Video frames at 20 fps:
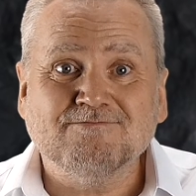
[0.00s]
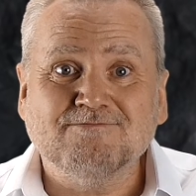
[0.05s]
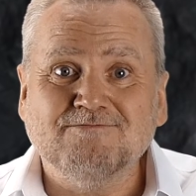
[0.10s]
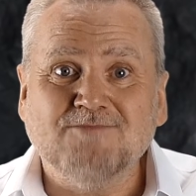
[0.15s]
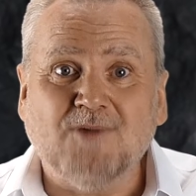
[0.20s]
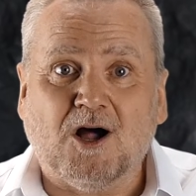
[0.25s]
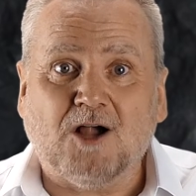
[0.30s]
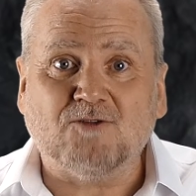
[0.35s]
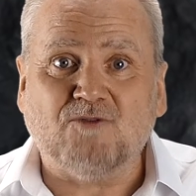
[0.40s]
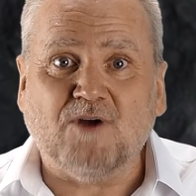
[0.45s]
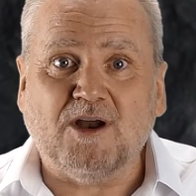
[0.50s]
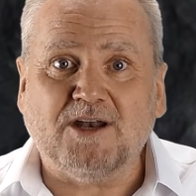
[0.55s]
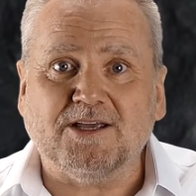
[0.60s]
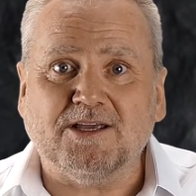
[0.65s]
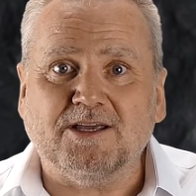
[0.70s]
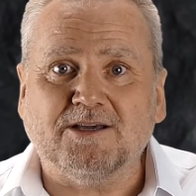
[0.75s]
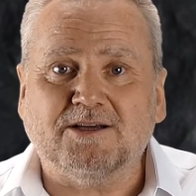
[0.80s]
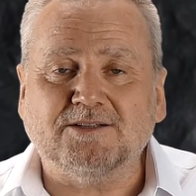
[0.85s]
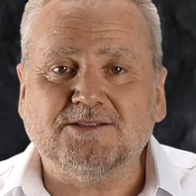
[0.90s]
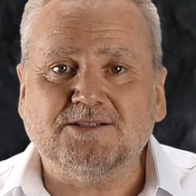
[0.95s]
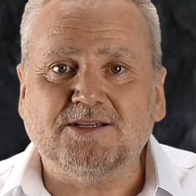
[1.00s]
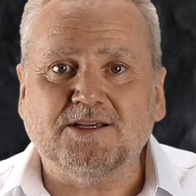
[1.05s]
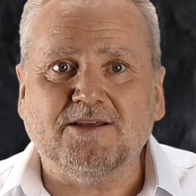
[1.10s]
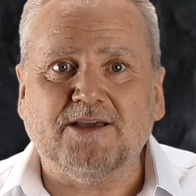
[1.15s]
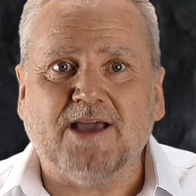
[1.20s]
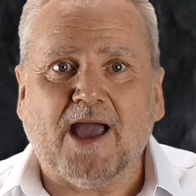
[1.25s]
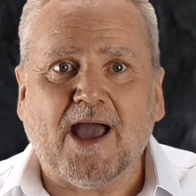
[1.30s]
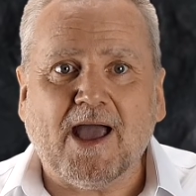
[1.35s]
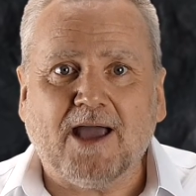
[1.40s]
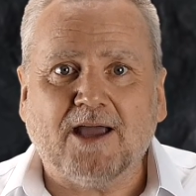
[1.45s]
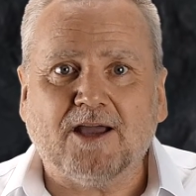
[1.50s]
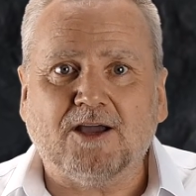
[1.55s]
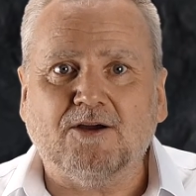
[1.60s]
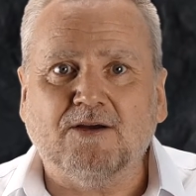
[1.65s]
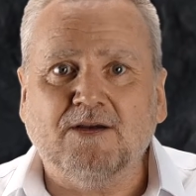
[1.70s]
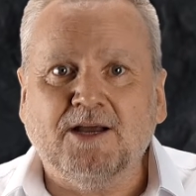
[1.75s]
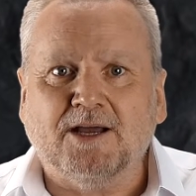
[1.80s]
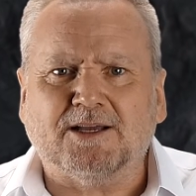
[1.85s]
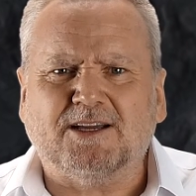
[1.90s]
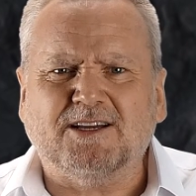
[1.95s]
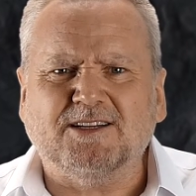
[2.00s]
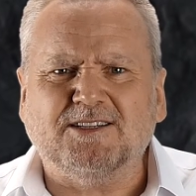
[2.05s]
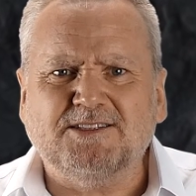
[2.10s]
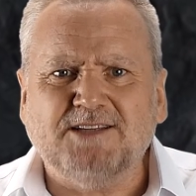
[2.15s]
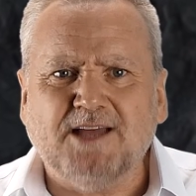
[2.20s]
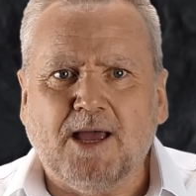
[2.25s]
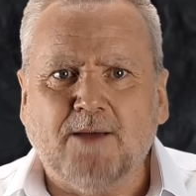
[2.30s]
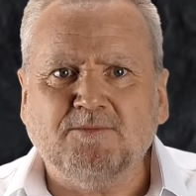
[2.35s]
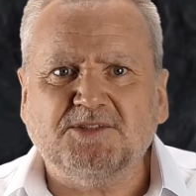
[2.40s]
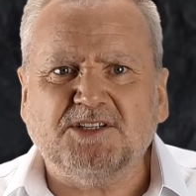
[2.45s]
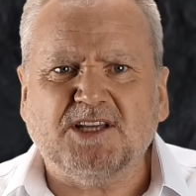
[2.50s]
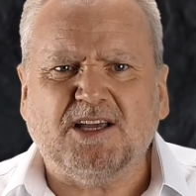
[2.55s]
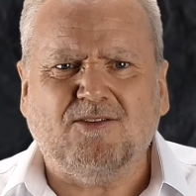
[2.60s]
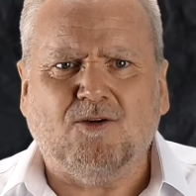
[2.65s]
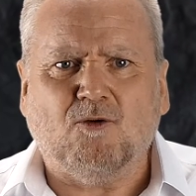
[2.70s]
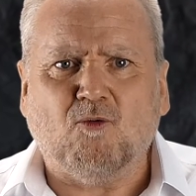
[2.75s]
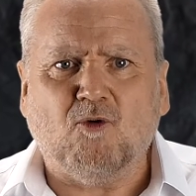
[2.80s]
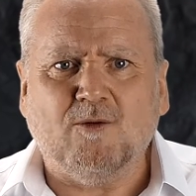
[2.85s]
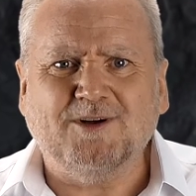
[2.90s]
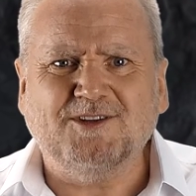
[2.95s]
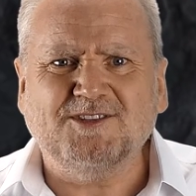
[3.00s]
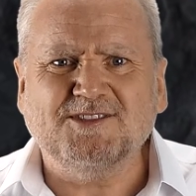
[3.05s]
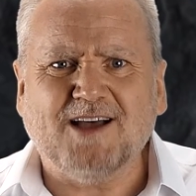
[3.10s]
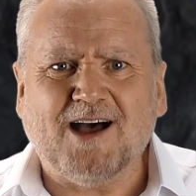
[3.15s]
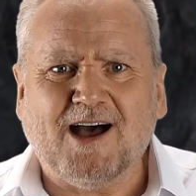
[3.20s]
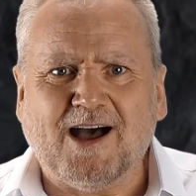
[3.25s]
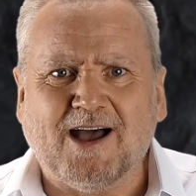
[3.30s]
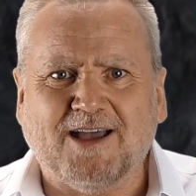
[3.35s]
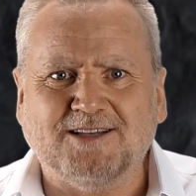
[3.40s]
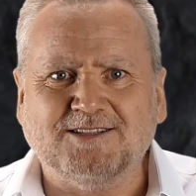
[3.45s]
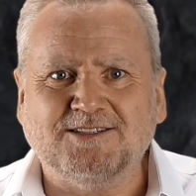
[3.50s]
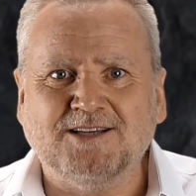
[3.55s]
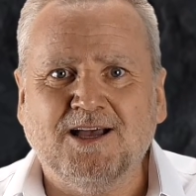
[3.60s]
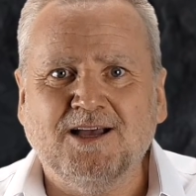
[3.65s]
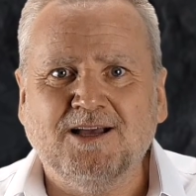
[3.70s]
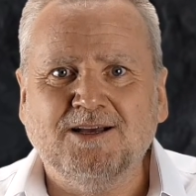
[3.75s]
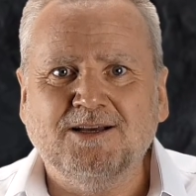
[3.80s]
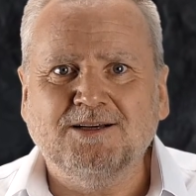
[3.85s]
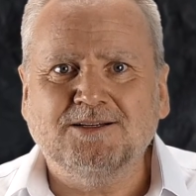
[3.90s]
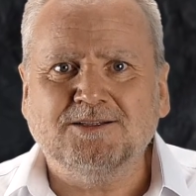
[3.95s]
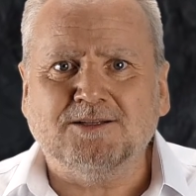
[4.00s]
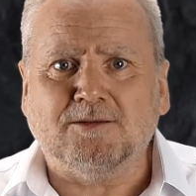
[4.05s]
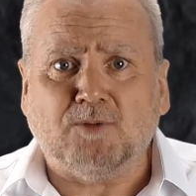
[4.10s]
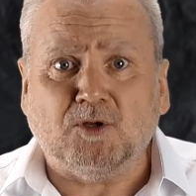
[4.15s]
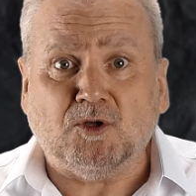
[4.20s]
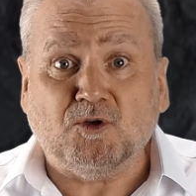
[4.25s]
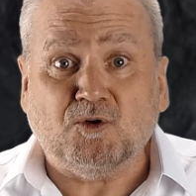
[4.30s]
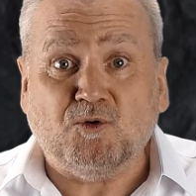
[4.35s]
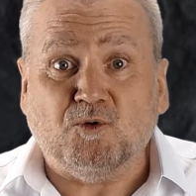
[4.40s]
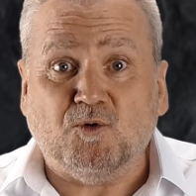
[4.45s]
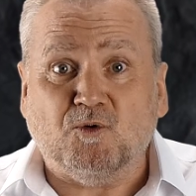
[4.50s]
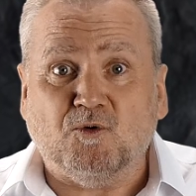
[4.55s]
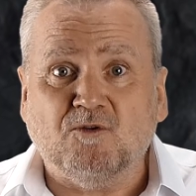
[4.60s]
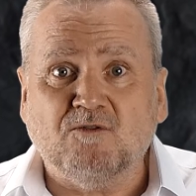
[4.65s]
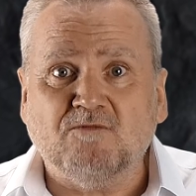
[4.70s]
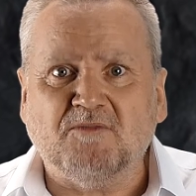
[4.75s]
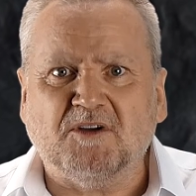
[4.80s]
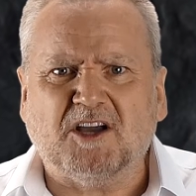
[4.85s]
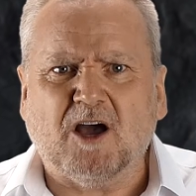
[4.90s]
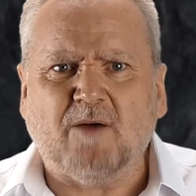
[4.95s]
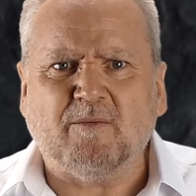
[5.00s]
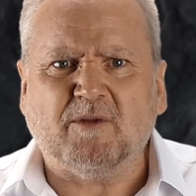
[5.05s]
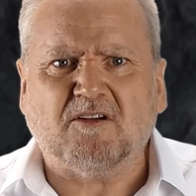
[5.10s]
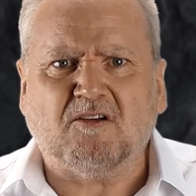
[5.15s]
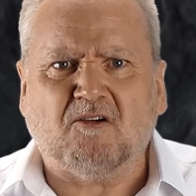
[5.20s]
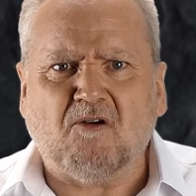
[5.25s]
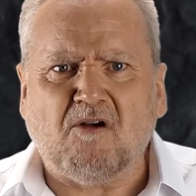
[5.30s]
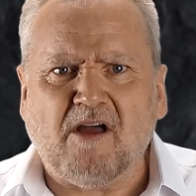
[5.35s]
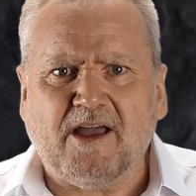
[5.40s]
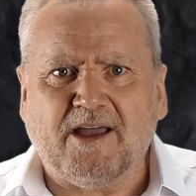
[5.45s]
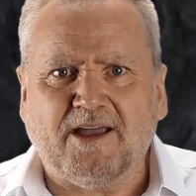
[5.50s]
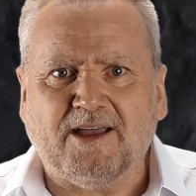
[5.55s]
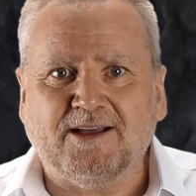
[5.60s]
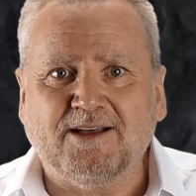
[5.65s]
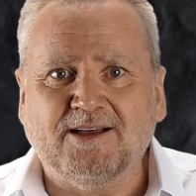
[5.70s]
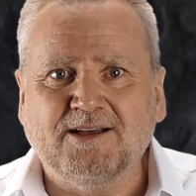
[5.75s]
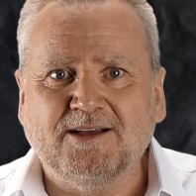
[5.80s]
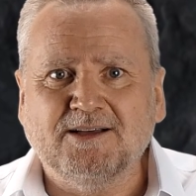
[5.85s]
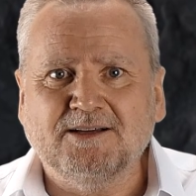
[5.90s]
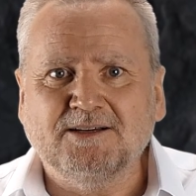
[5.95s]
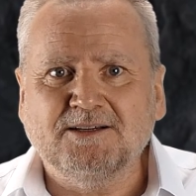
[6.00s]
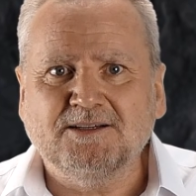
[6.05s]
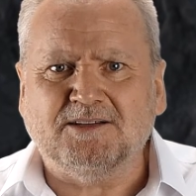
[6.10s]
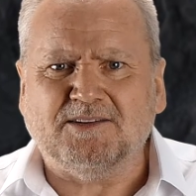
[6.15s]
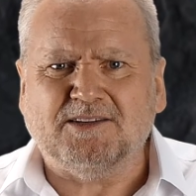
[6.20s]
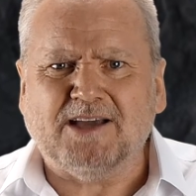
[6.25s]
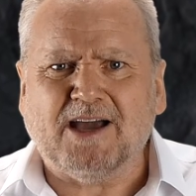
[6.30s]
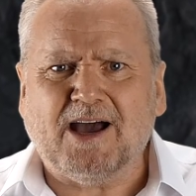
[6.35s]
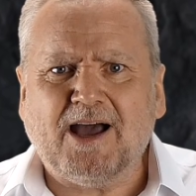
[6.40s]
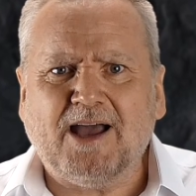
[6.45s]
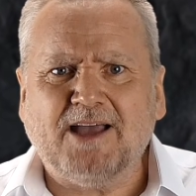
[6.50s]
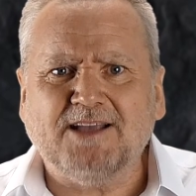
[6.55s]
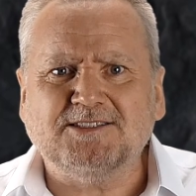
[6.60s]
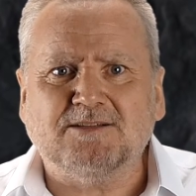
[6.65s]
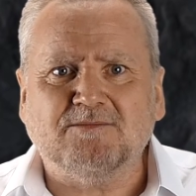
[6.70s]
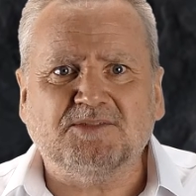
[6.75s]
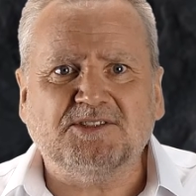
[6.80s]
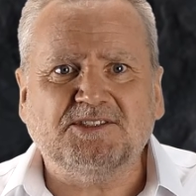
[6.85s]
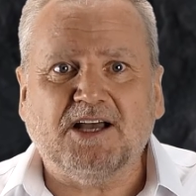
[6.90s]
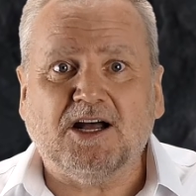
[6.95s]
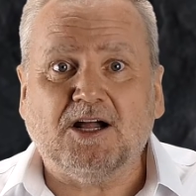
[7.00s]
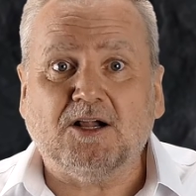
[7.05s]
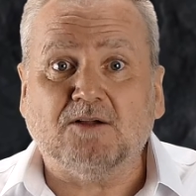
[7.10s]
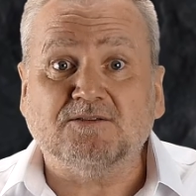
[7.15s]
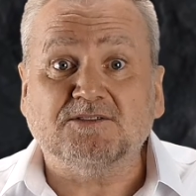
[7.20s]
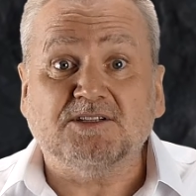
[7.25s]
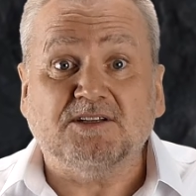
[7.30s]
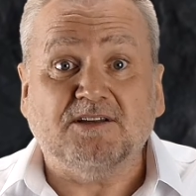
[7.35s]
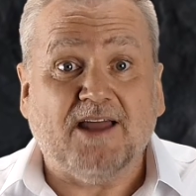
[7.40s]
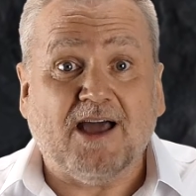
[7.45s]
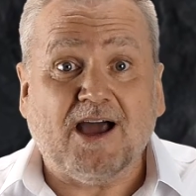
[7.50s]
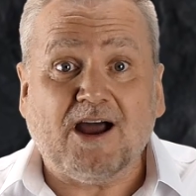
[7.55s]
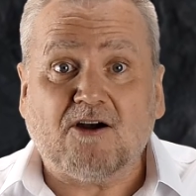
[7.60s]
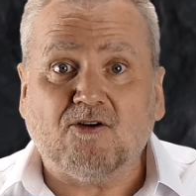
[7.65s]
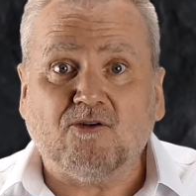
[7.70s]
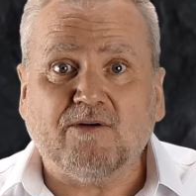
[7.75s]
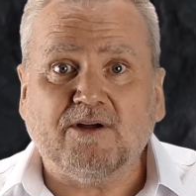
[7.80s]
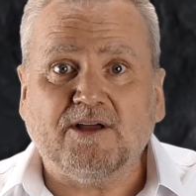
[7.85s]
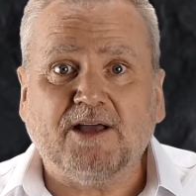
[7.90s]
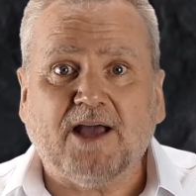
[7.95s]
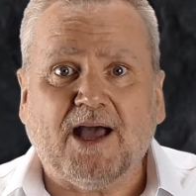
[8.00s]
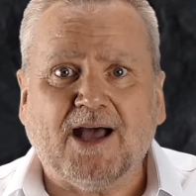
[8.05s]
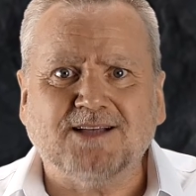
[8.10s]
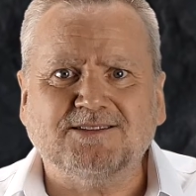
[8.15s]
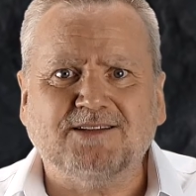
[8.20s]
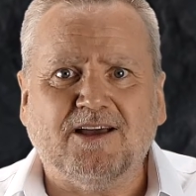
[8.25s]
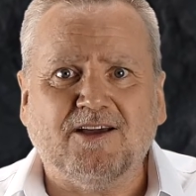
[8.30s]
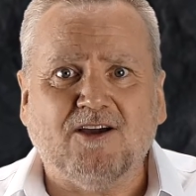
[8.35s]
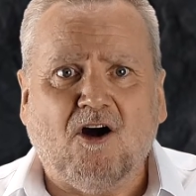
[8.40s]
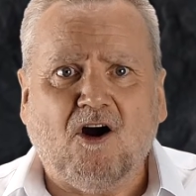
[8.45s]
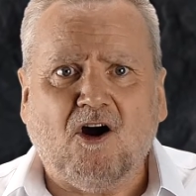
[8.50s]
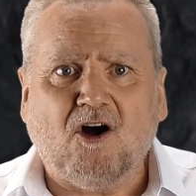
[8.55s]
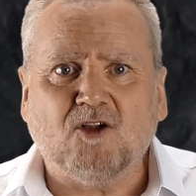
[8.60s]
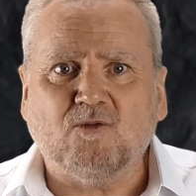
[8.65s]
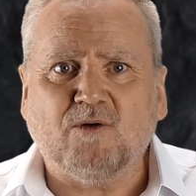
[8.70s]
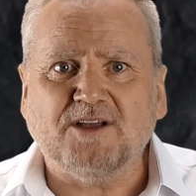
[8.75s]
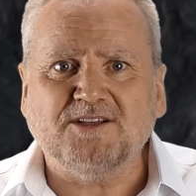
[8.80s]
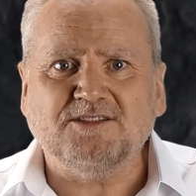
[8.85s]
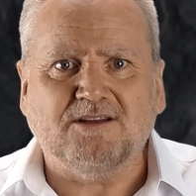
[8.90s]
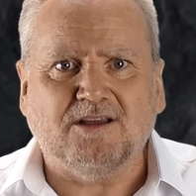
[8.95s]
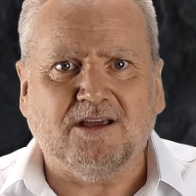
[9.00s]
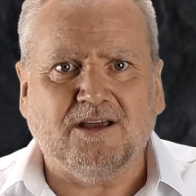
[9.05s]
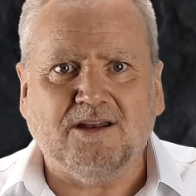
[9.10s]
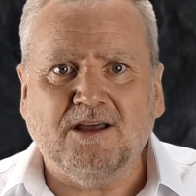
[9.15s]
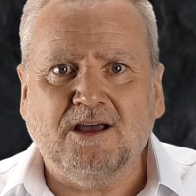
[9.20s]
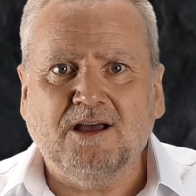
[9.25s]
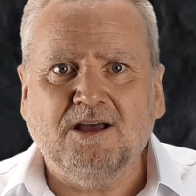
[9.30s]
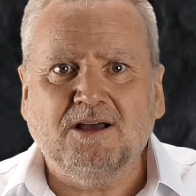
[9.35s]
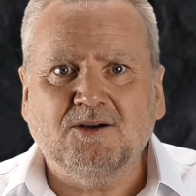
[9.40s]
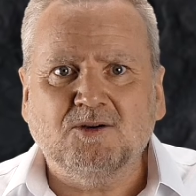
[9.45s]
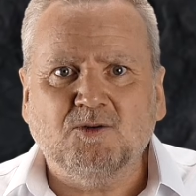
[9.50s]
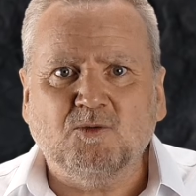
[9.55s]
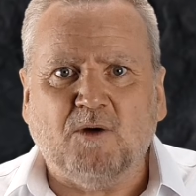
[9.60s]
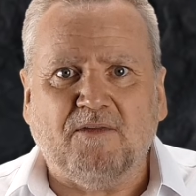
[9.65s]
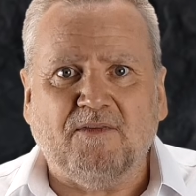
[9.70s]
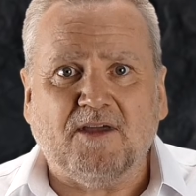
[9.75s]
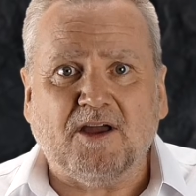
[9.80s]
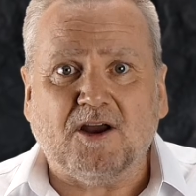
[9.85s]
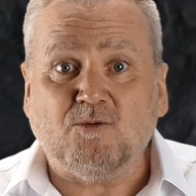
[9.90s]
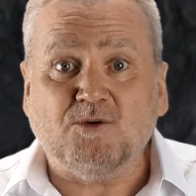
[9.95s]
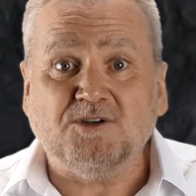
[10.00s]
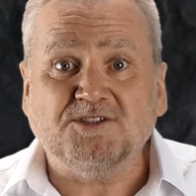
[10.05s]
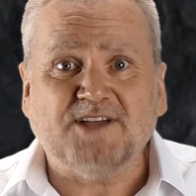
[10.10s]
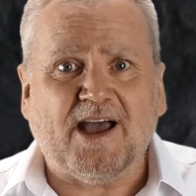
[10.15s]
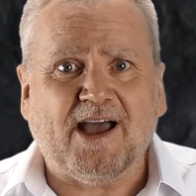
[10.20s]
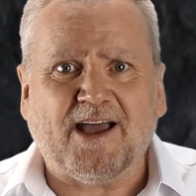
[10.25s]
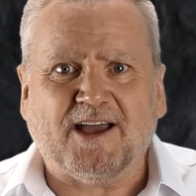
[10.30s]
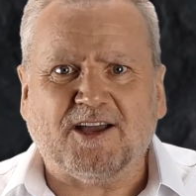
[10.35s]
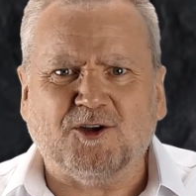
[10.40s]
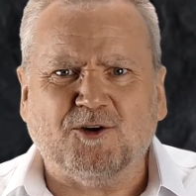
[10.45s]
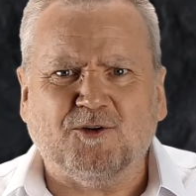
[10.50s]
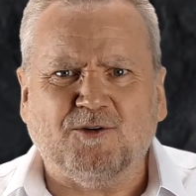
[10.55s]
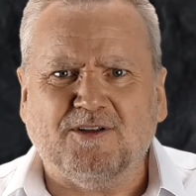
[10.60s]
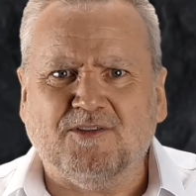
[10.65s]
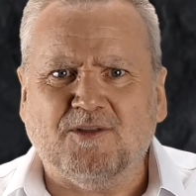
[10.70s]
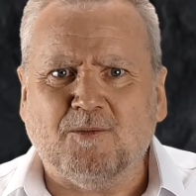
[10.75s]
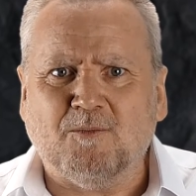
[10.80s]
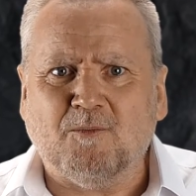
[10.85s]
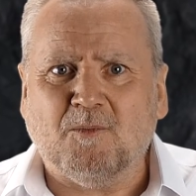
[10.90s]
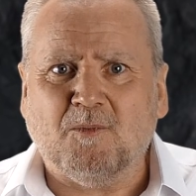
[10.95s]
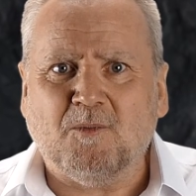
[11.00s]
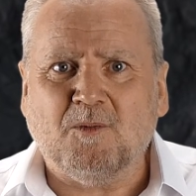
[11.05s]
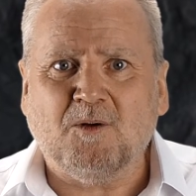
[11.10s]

Already he could see the anger and contempt in the woman's eyes, the blue becoming gray, and the eyes themselves narrowing as they always did when there was anger in them.